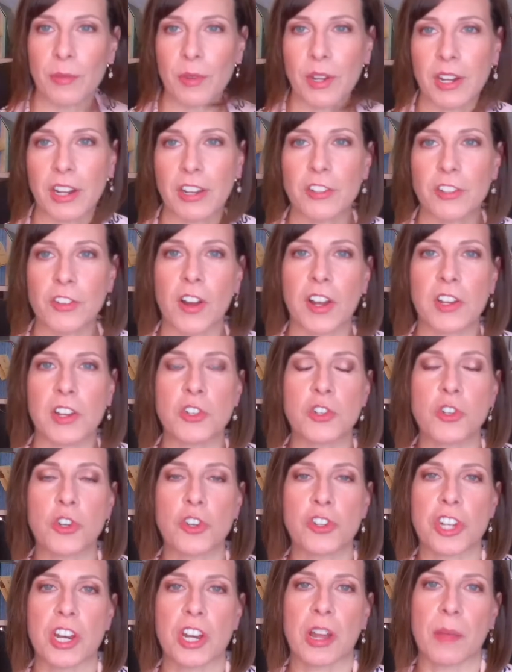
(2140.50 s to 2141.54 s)
I'm going to try and
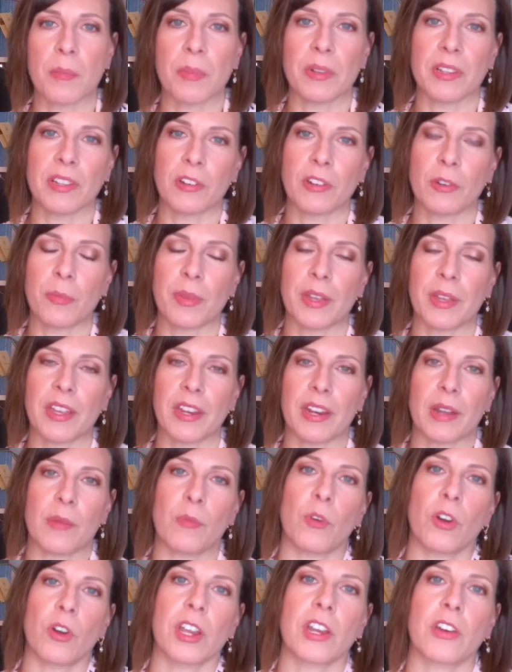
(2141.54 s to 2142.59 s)
zhuzh it up a little bit.
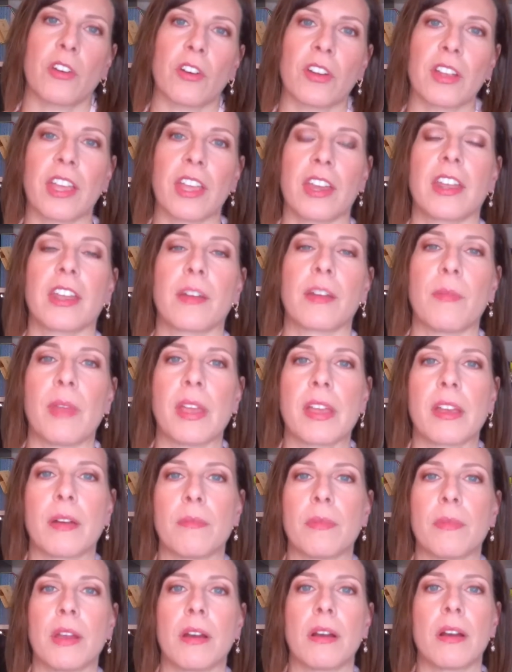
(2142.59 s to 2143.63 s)
I'm working on getting a
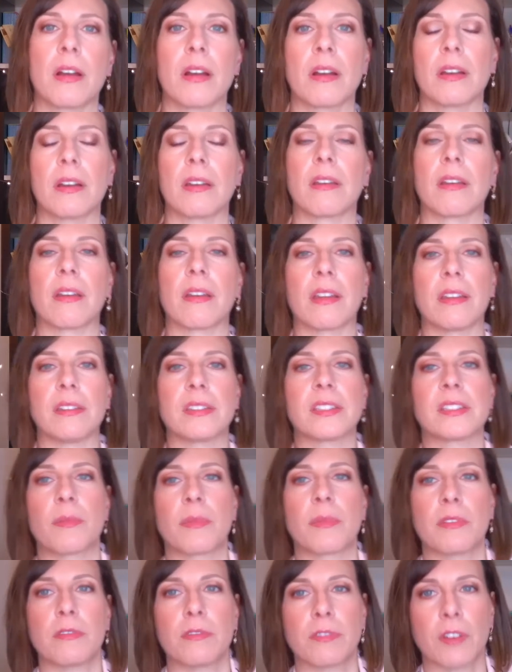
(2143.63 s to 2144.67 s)
makeup mirror and, and
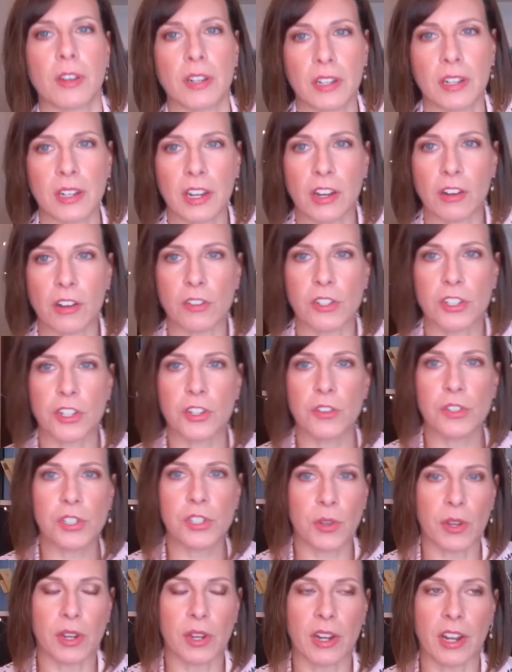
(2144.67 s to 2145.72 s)
something fun in here too
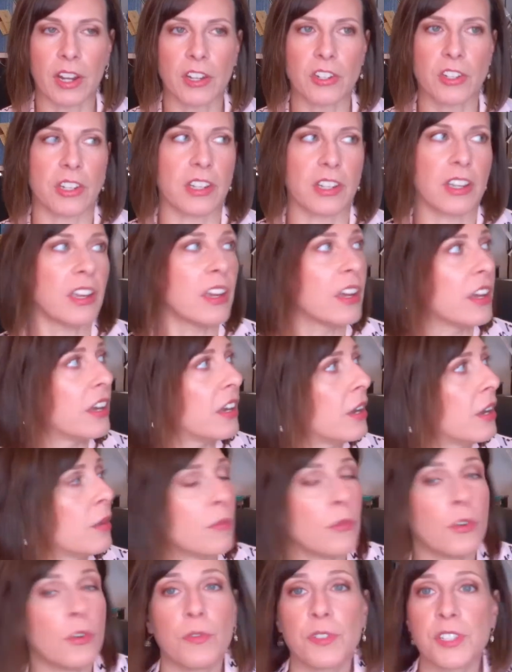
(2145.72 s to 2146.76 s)
so I can actually
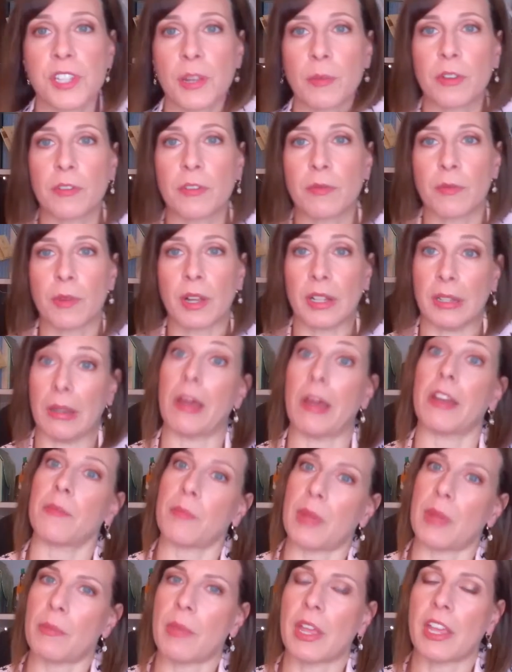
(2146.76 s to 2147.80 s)
move some of a lot
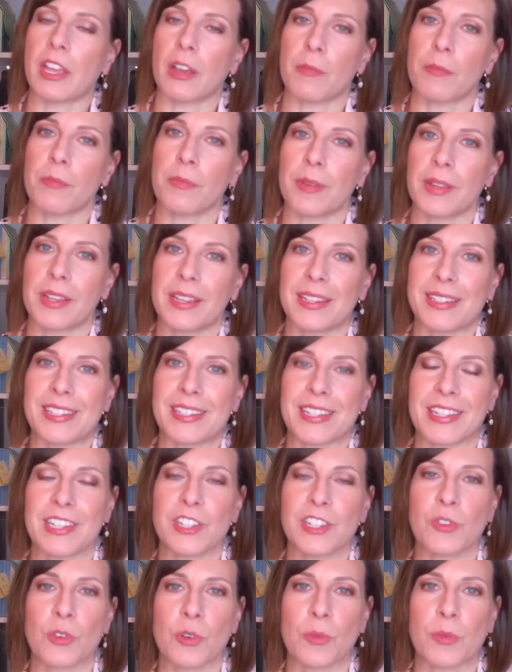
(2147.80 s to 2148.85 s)
of my makeup into
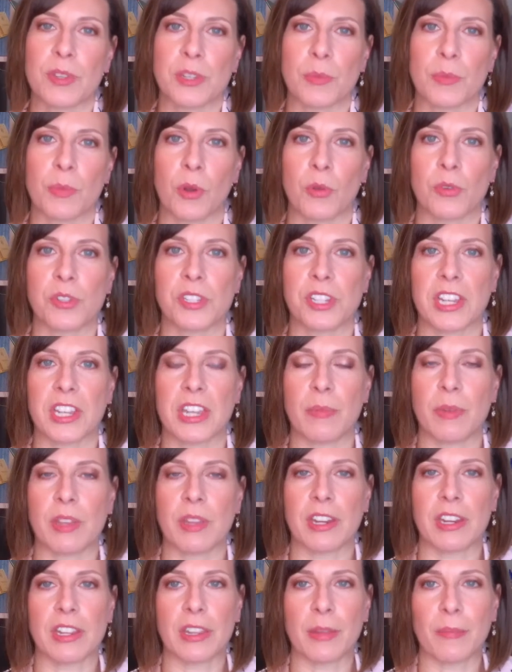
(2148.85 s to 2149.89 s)
this room as opposed to
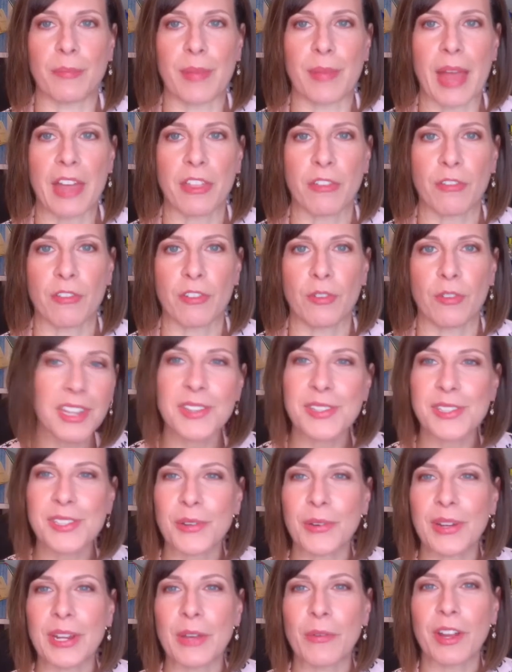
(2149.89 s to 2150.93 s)
keeping it in the bathroom.
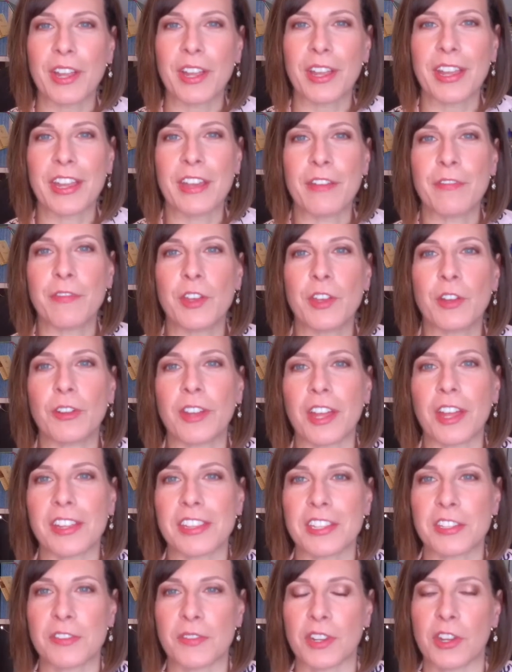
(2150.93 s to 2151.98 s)
So anyway, if you
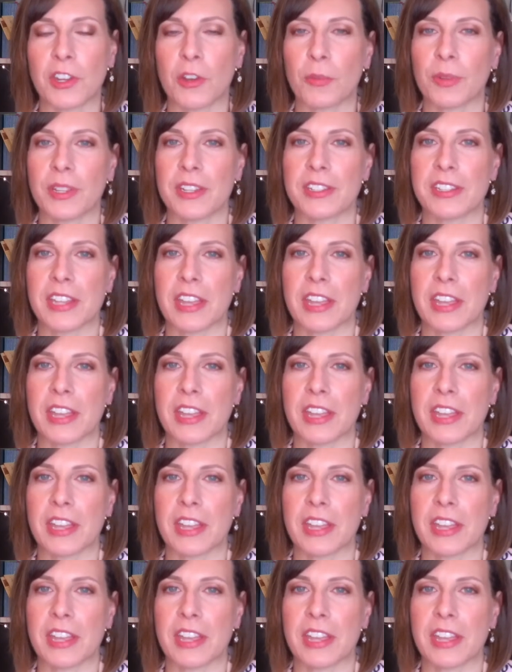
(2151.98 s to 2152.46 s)
like this video, please